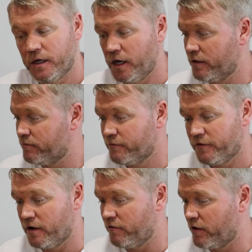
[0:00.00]
Again,
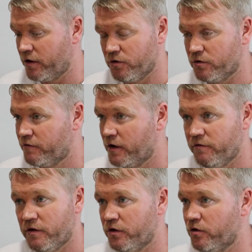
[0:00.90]
very, very good. Very,
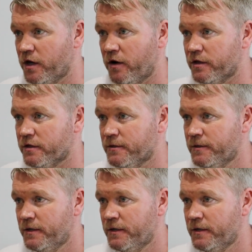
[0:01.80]
very good character.